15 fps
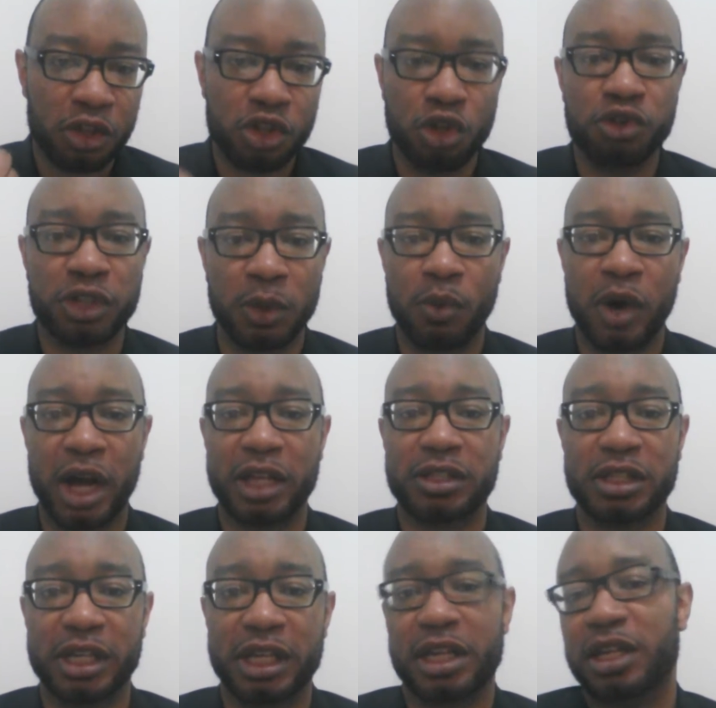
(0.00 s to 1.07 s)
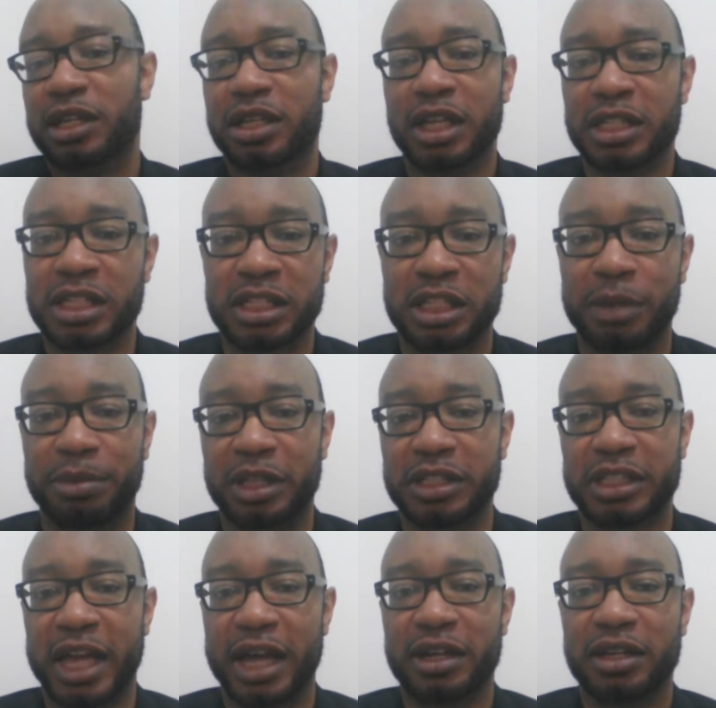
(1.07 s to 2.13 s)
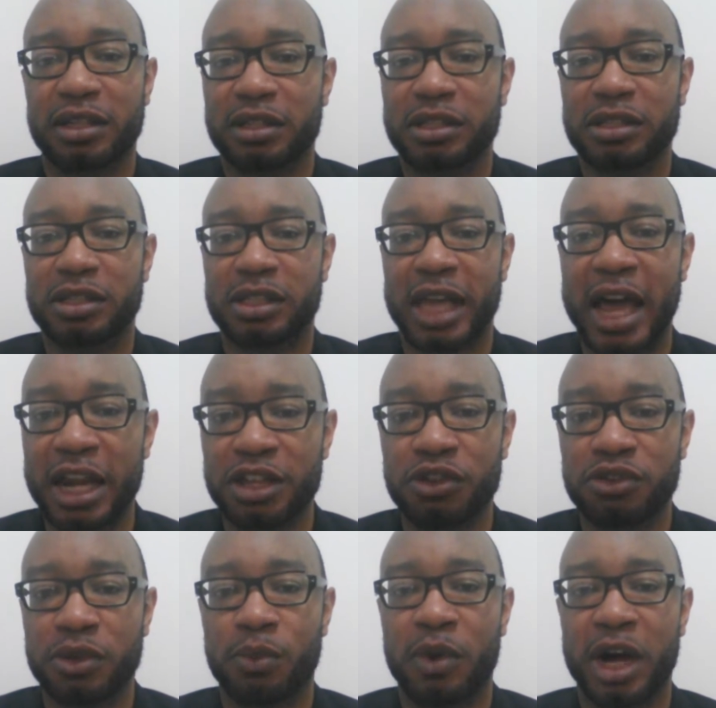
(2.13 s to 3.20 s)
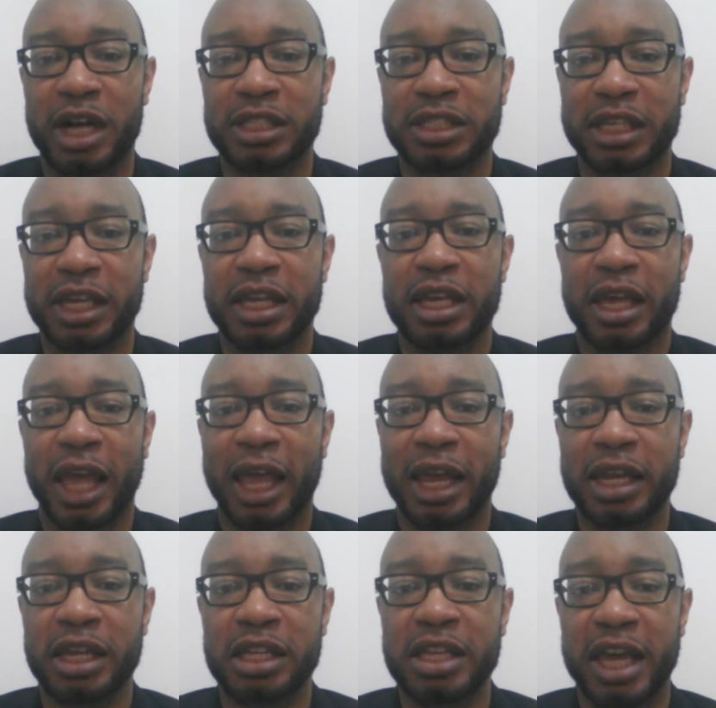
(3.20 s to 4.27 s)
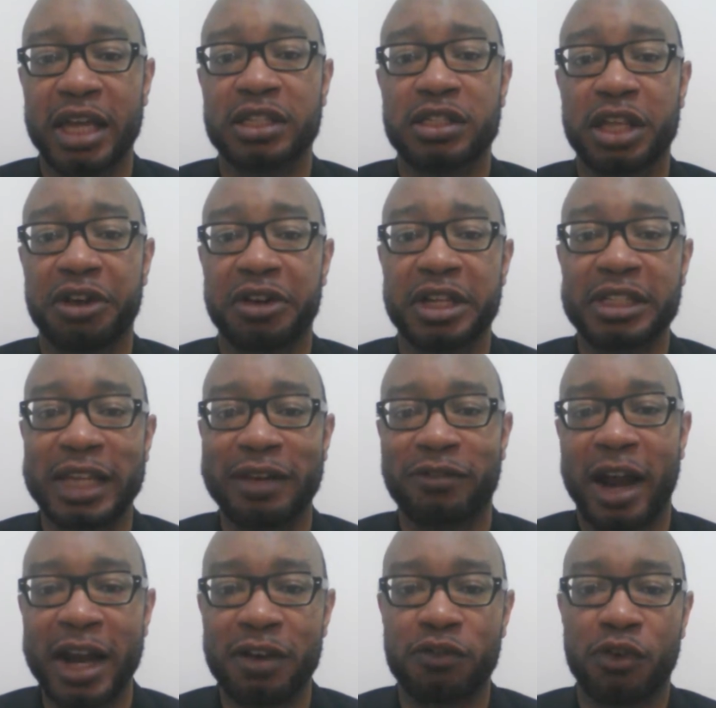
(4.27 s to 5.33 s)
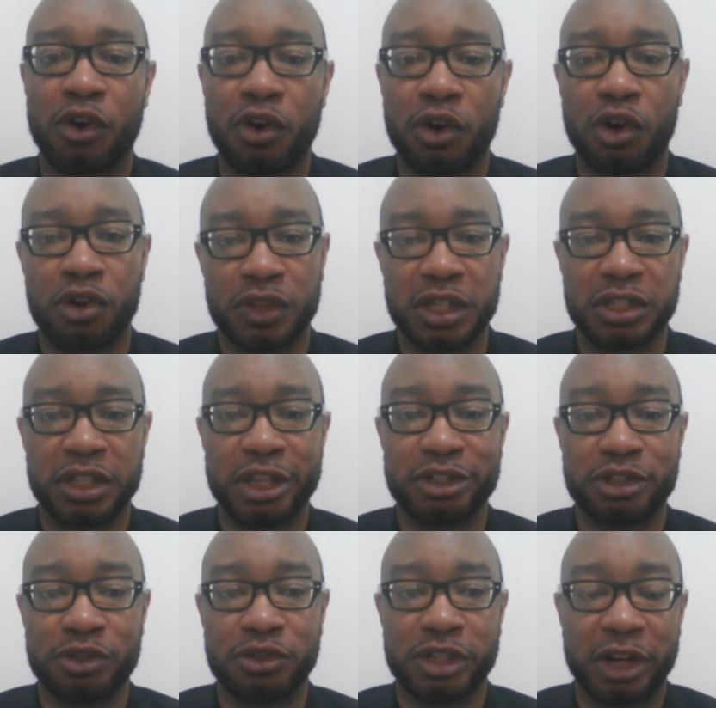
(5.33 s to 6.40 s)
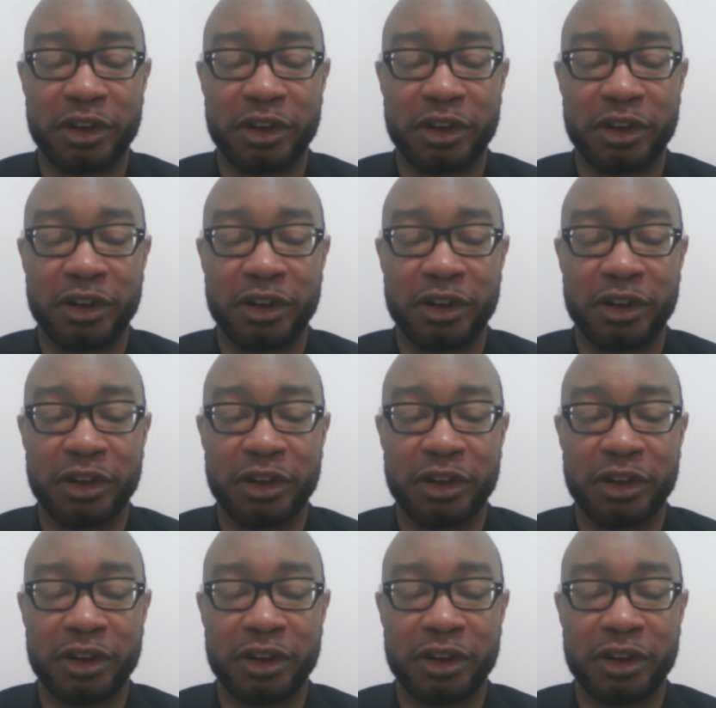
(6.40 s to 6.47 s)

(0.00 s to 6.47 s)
Use it wisely. It's as simple as that. Gotta use it wisely. And yes, there is a right and wrong on these issues.